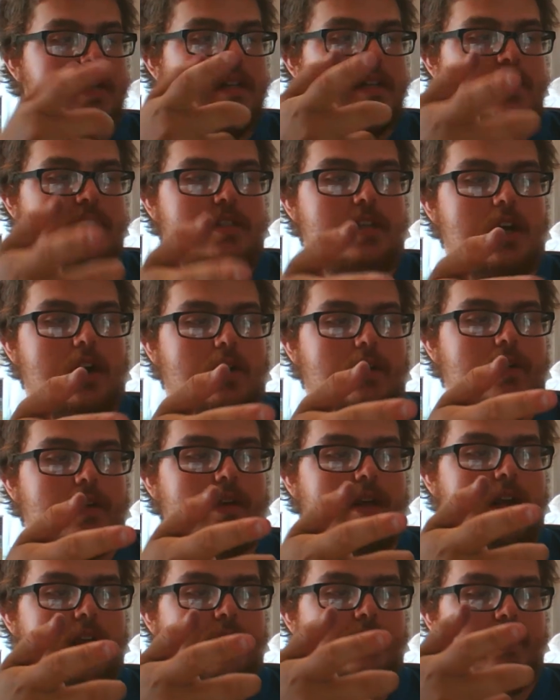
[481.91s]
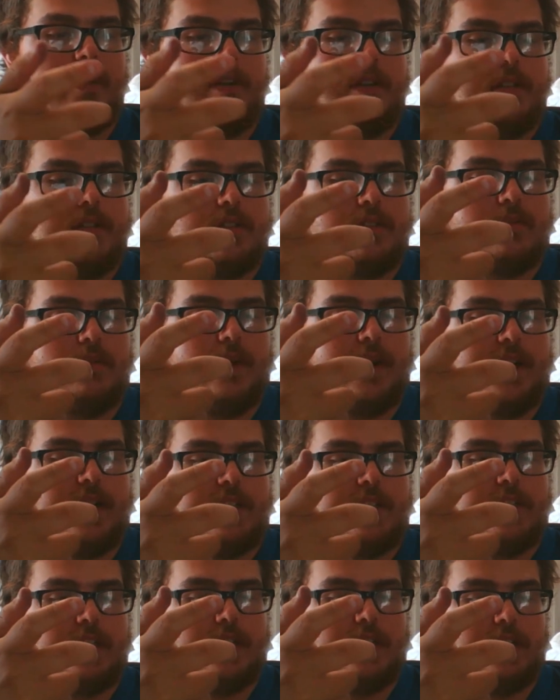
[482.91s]
So if there's
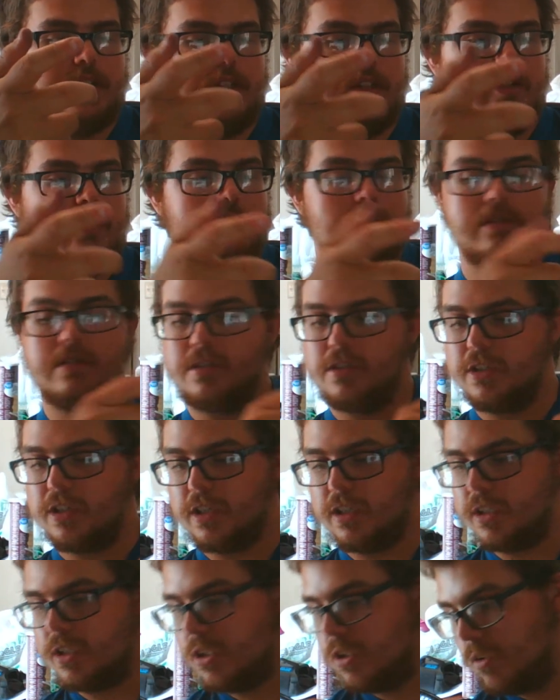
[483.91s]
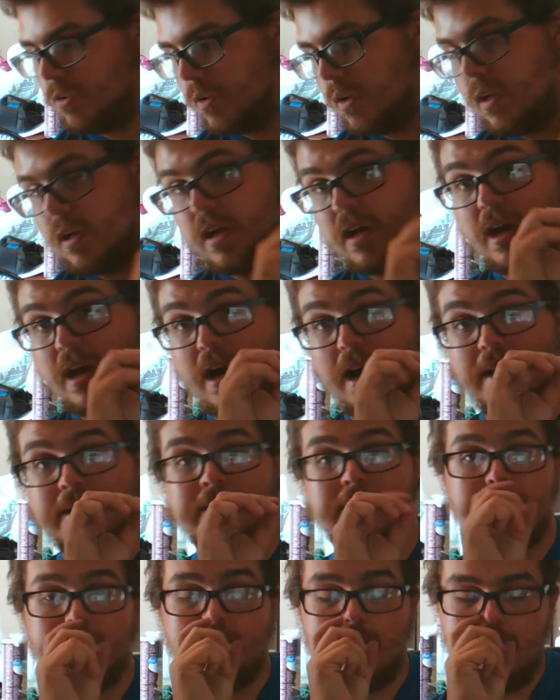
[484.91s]
ways you can do
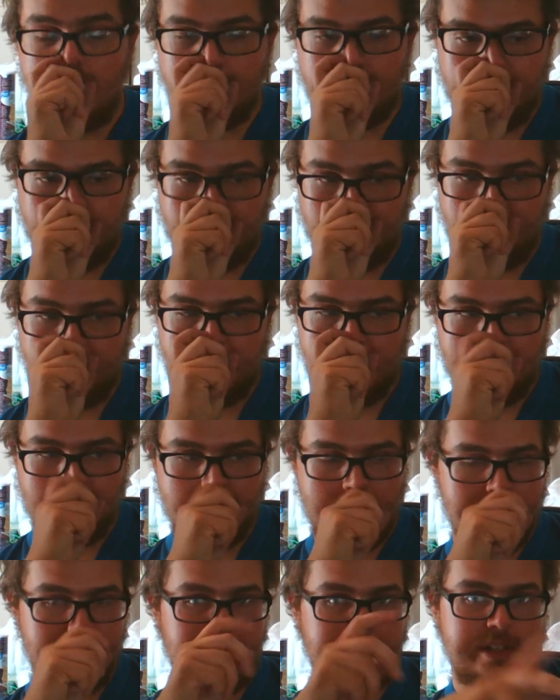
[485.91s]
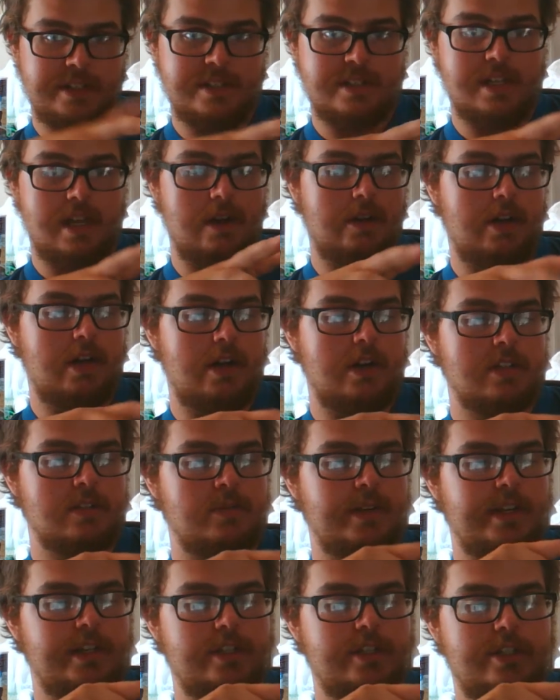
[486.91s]
undercover NYPD style cars
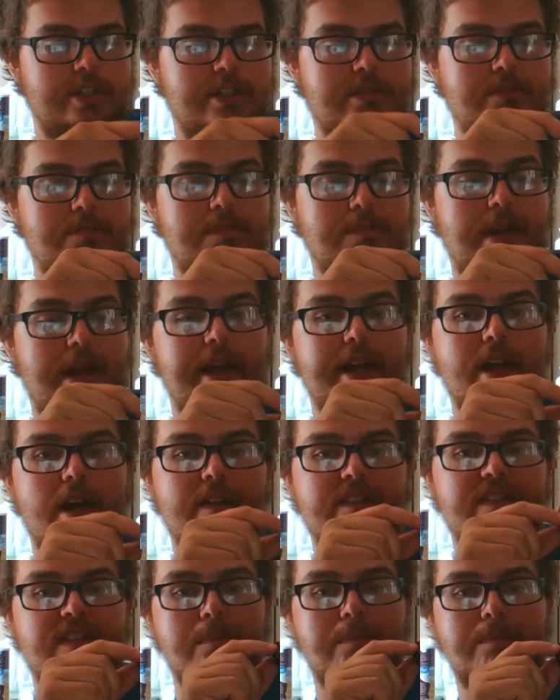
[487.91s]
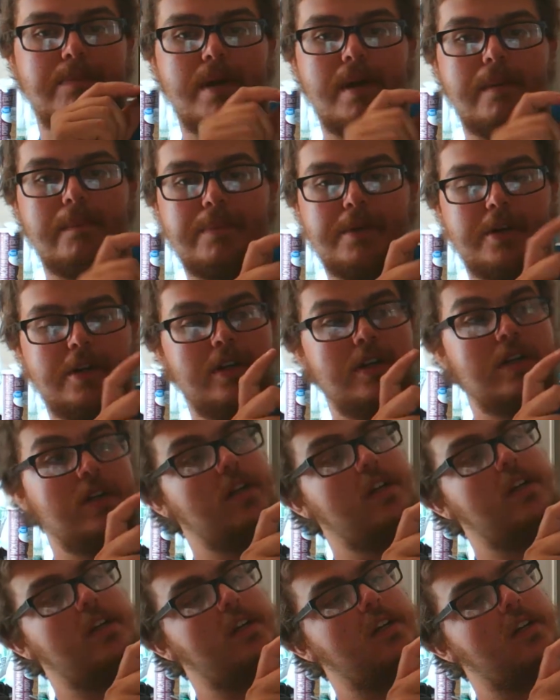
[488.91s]
where you can just tag off the bumper
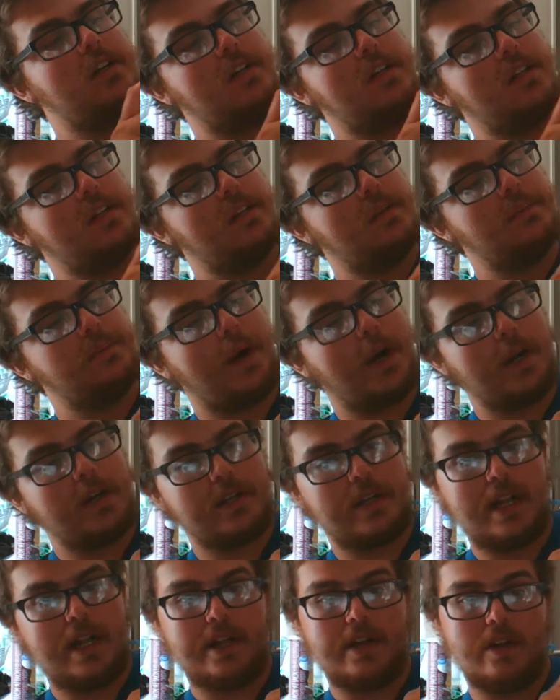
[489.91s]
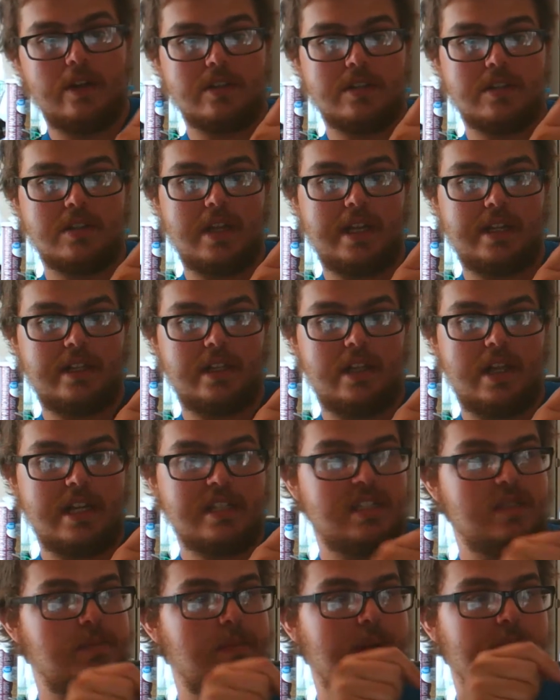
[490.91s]
part that goes like the
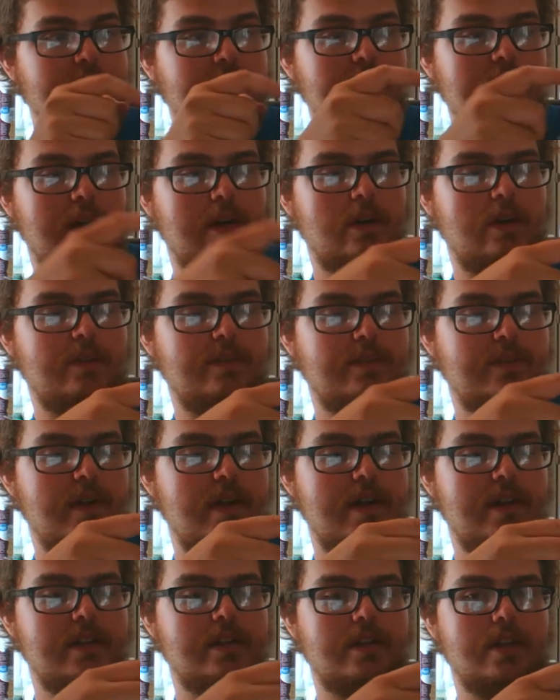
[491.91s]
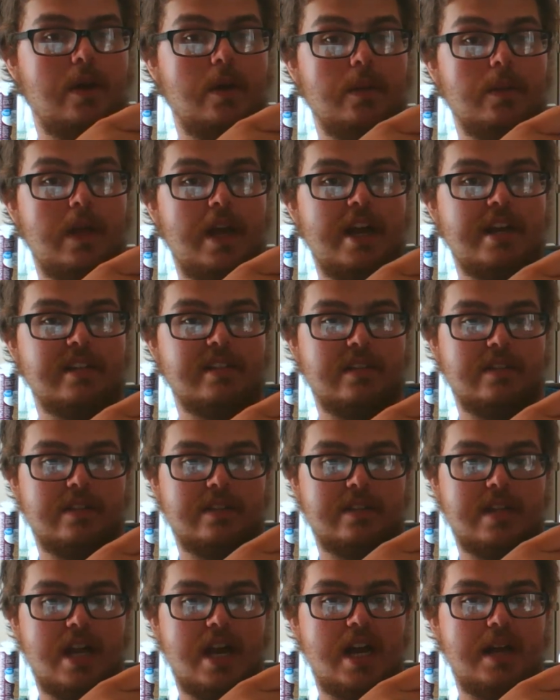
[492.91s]
license plate that'll go in front, no lights on the
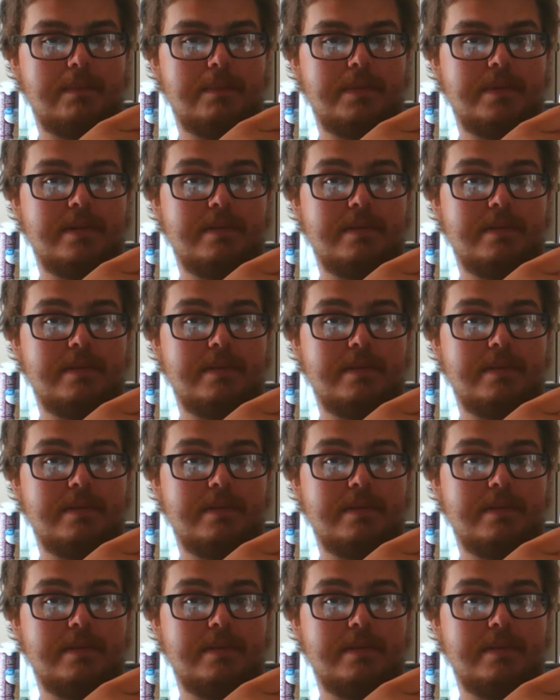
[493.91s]
top.